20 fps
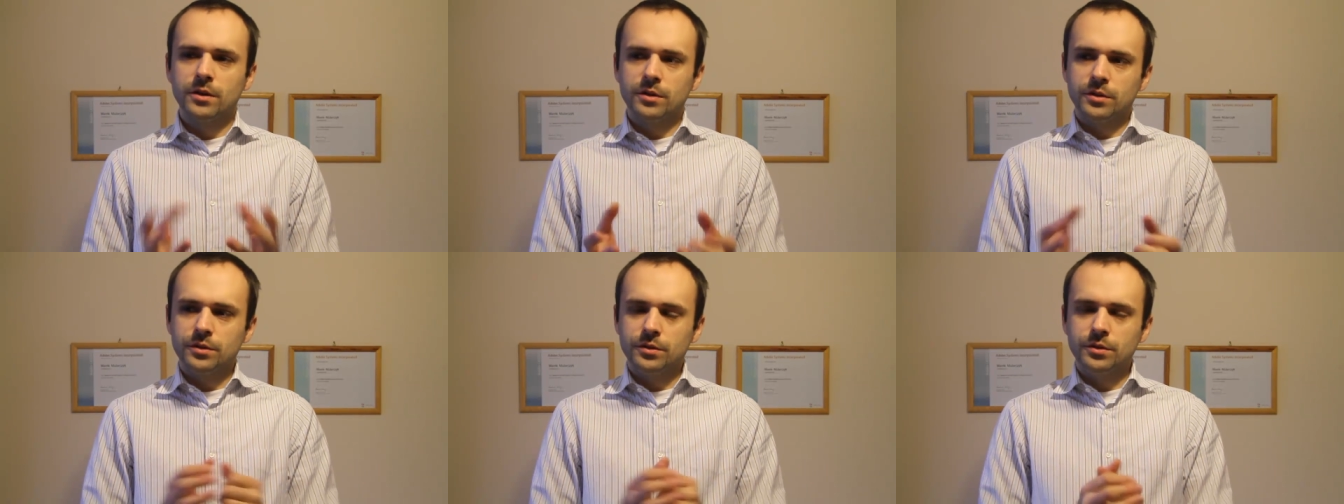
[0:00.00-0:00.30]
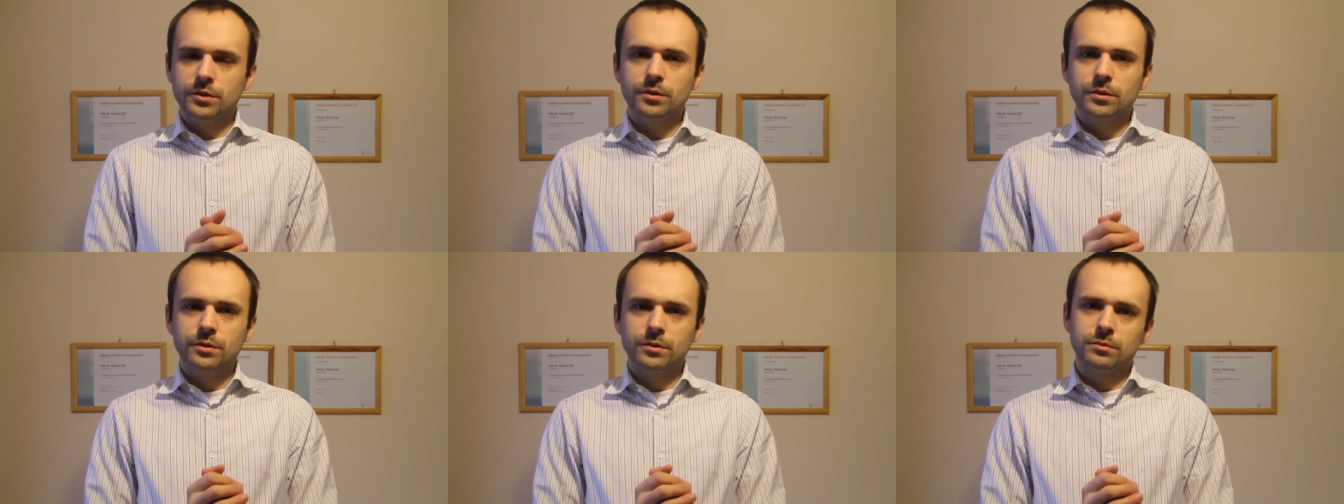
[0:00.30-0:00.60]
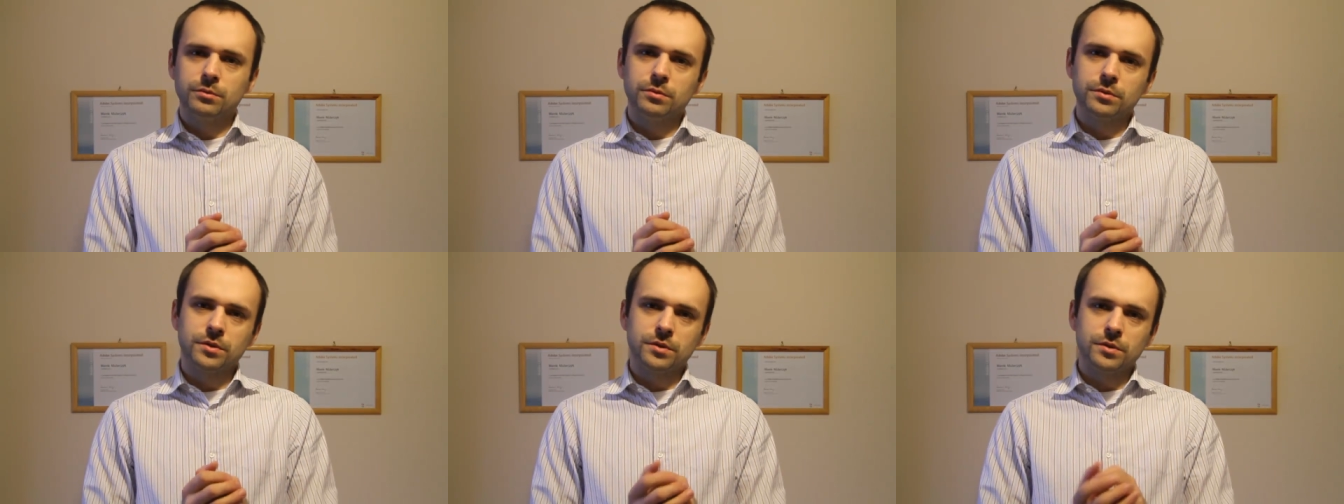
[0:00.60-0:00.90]
you
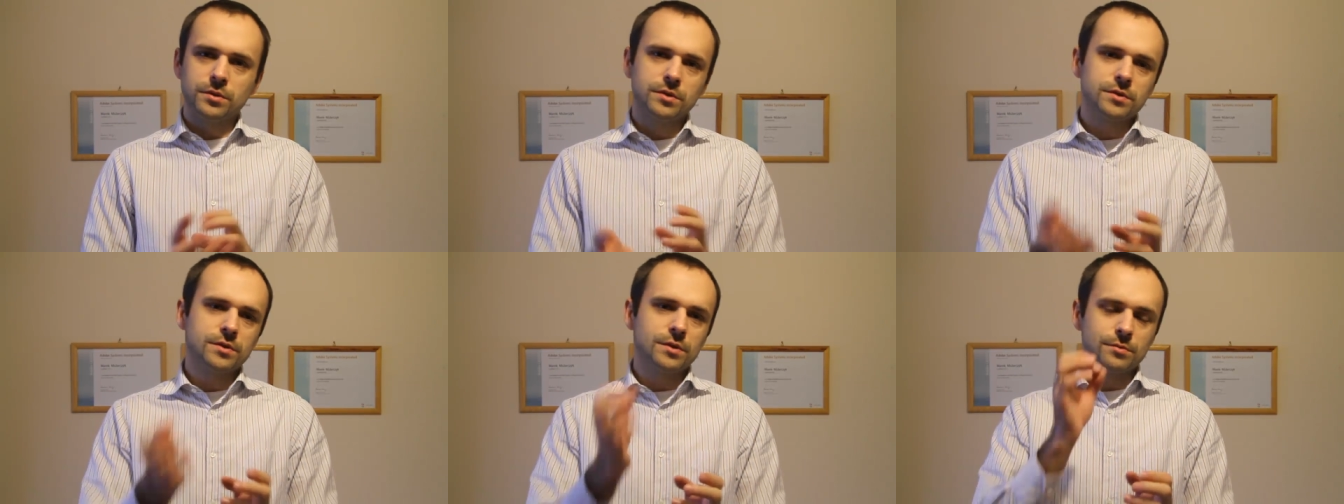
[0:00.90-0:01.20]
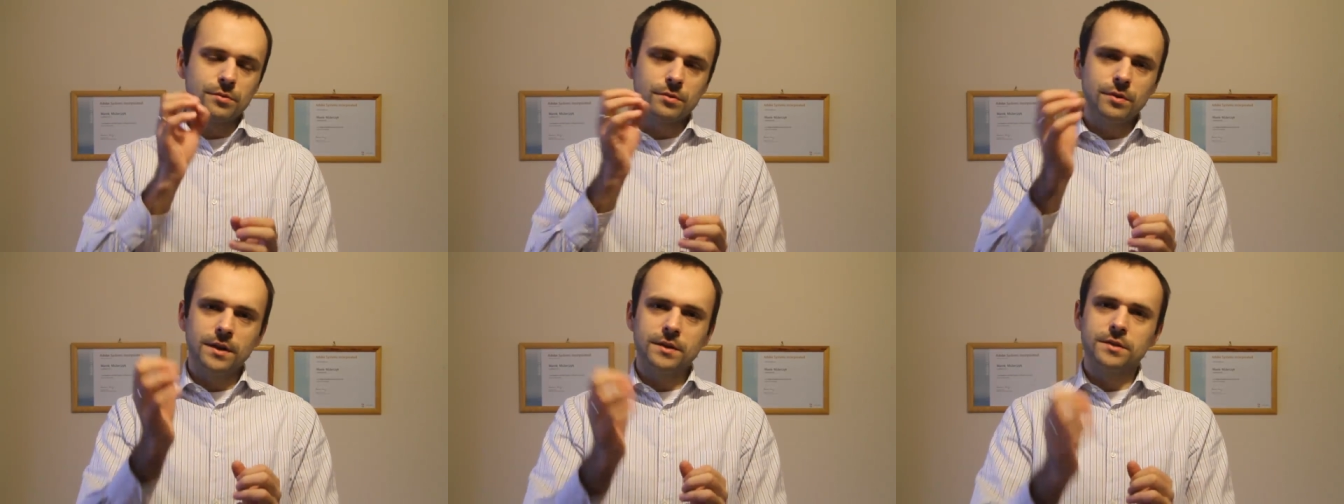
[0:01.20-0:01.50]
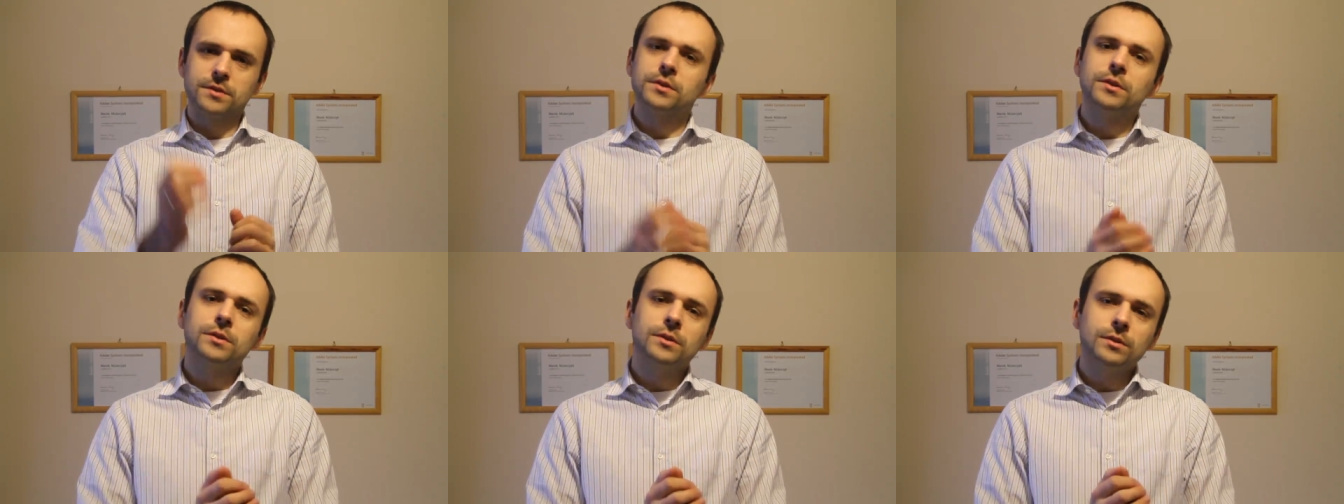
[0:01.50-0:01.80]
would use the ruler
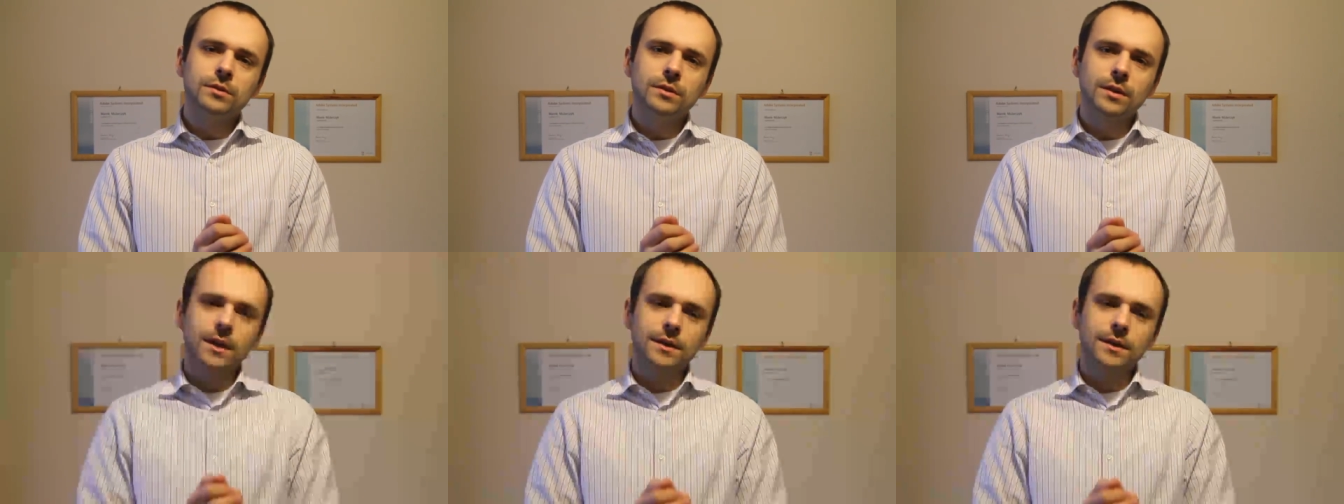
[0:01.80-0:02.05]
tool